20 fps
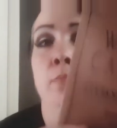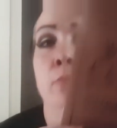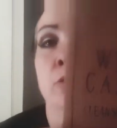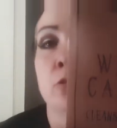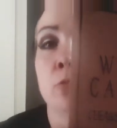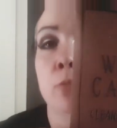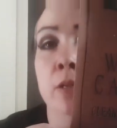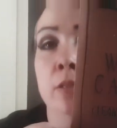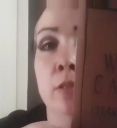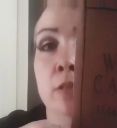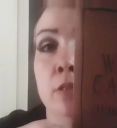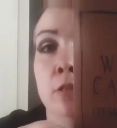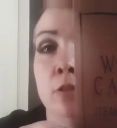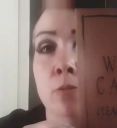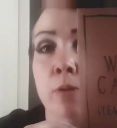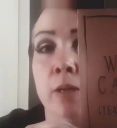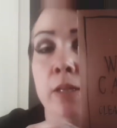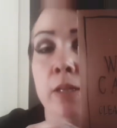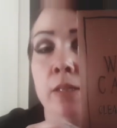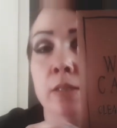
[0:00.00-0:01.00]

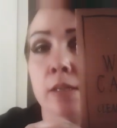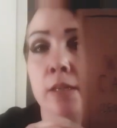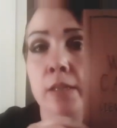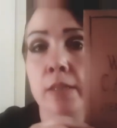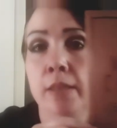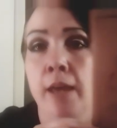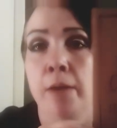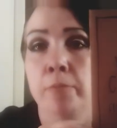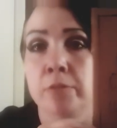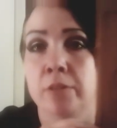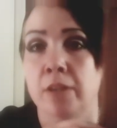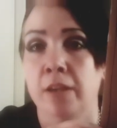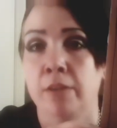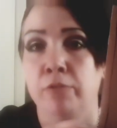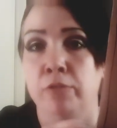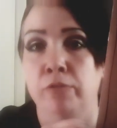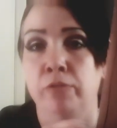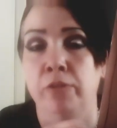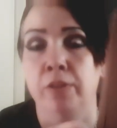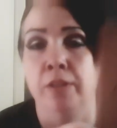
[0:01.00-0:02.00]
2020. That was
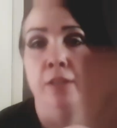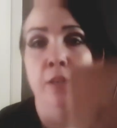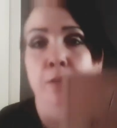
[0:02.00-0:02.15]
everything